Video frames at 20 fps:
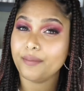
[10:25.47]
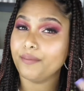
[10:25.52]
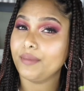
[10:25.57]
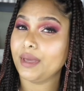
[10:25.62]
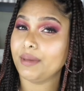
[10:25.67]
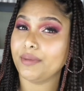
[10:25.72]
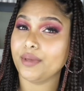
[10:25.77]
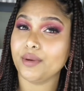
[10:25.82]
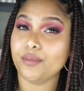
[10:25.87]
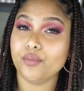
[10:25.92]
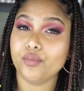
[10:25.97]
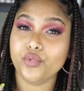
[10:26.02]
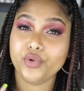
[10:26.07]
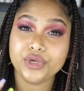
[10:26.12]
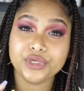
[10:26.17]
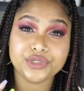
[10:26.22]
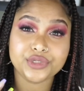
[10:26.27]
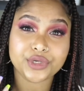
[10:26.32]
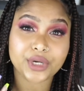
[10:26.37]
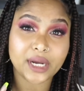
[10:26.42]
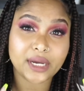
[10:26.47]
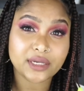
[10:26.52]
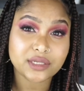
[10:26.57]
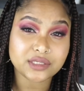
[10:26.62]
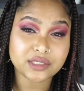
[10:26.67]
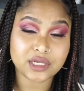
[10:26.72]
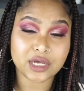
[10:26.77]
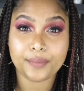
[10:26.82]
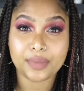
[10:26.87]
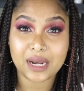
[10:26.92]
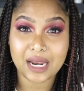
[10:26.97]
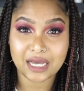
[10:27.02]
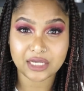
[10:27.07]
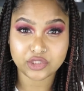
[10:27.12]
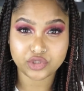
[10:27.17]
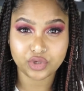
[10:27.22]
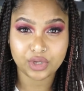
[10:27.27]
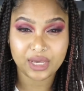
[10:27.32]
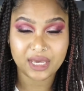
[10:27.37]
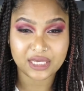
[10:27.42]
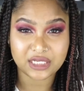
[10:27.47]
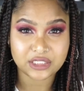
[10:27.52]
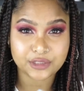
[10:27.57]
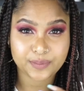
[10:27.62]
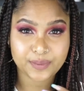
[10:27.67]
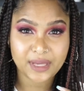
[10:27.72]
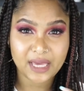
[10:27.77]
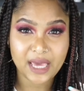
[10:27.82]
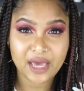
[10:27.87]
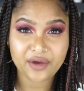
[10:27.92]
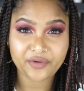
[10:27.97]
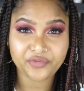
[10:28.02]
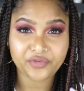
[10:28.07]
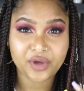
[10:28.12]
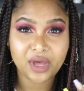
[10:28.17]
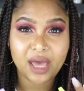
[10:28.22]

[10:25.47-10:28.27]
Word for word: maybe a moisturizer plus your spf